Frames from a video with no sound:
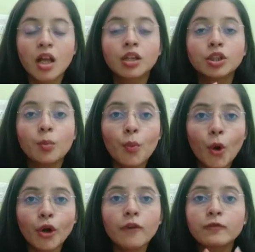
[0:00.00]
The
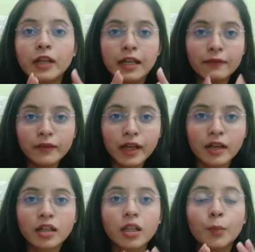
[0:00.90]
mode of
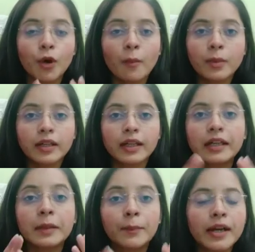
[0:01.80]
delivering the property
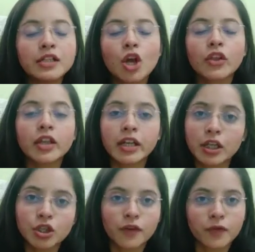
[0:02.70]
depends on the
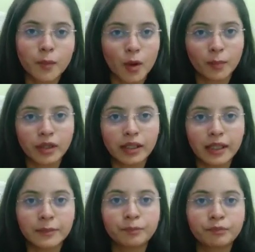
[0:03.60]
nature of the property.
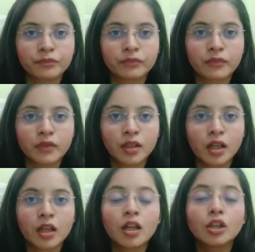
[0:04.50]

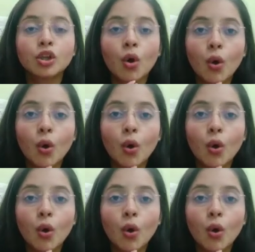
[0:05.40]
The